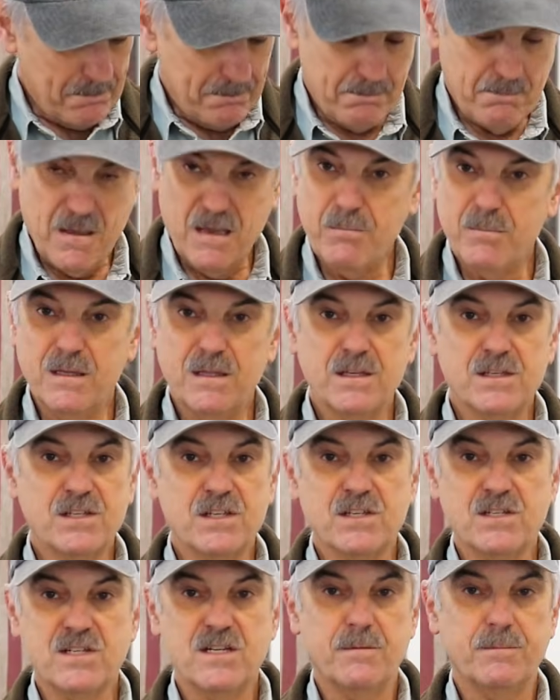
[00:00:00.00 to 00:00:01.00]
Maybe this
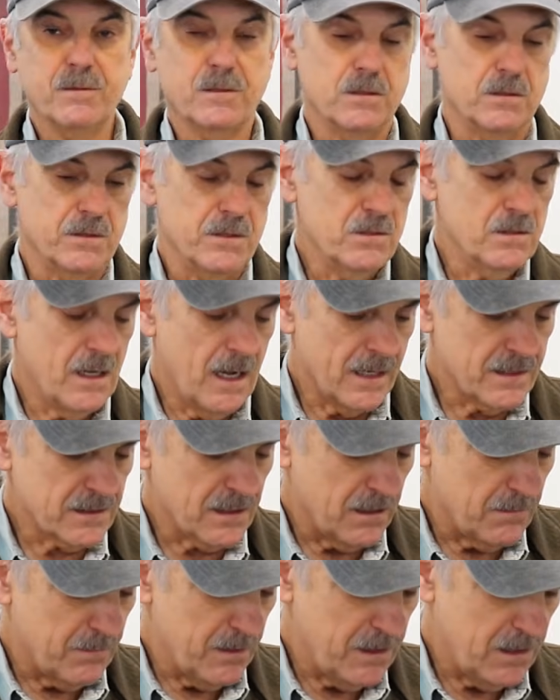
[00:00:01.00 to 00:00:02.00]
is typical. You guys
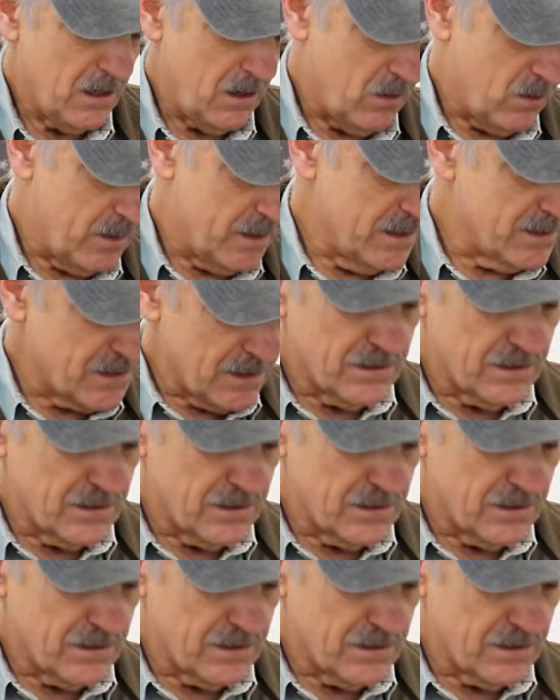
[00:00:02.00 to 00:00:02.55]
let me know. Is